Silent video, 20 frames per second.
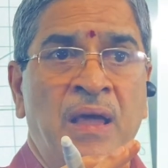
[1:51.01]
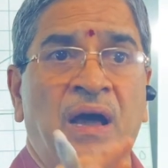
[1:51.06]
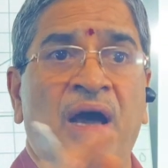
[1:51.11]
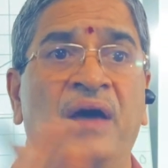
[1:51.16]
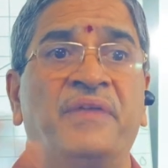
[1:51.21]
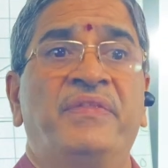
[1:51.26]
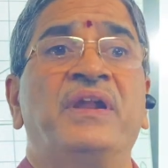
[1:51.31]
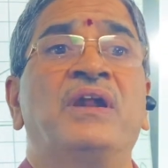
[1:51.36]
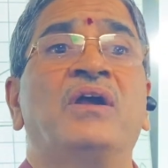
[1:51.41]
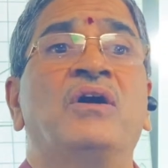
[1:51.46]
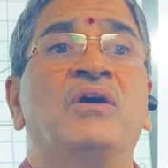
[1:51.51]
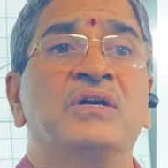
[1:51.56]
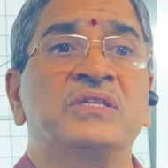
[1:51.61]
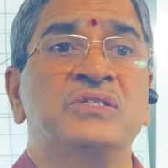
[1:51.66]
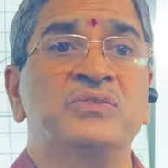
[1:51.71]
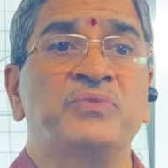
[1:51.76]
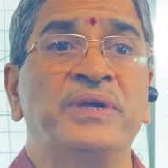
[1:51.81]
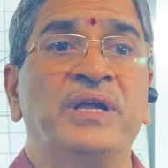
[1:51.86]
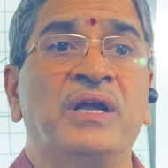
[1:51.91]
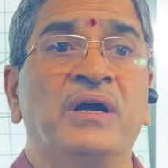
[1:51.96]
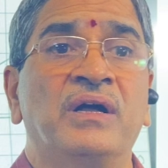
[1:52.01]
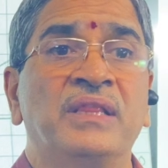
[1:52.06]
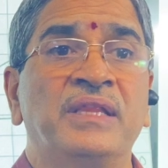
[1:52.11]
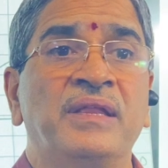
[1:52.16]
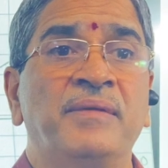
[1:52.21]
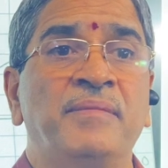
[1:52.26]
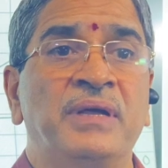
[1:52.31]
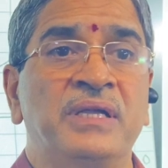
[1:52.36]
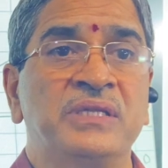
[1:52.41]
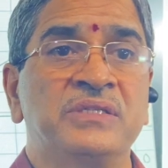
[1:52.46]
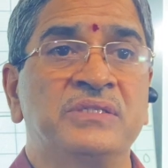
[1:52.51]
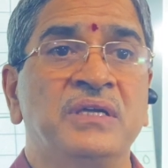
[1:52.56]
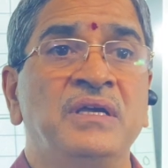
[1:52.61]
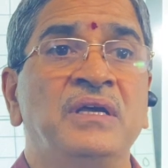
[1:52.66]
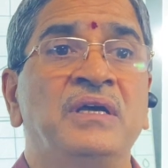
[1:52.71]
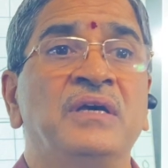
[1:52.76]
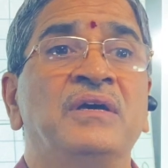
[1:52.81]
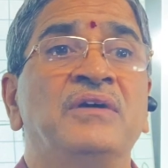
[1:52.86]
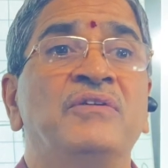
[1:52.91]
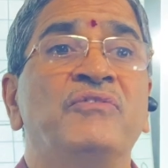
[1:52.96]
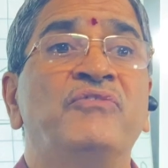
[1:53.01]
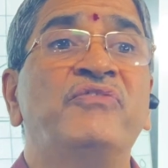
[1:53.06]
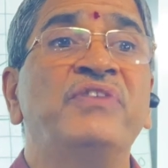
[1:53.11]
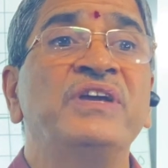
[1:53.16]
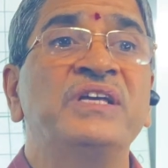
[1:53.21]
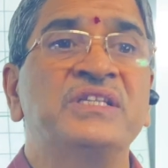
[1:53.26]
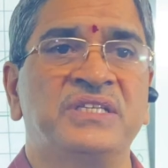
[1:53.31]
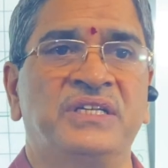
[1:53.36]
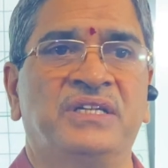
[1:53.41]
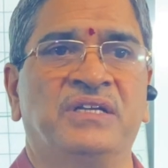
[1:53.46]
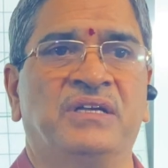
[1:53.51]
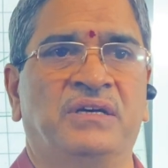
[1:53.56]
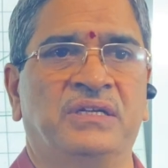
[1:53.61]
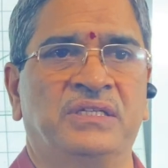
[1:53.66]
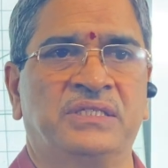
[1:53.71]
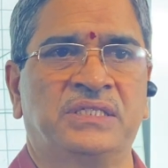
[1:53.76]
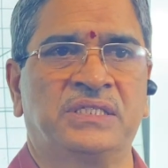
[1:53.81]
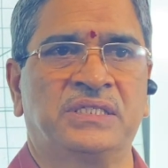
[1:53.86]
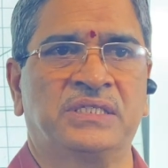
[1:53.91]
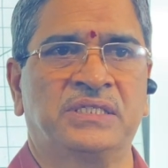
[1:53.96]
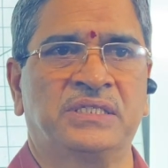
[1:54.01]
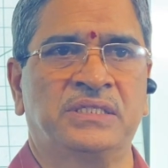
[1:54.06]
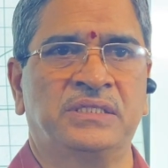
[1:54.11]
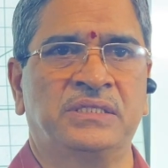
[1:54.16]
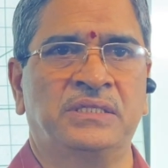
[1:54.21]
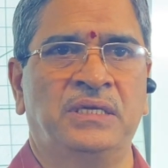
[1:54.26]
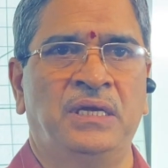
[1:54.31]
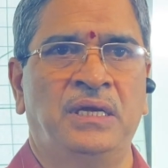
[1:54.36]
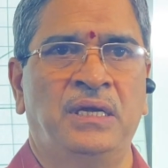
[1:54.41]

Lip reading: Other costs we call them as fixed costs.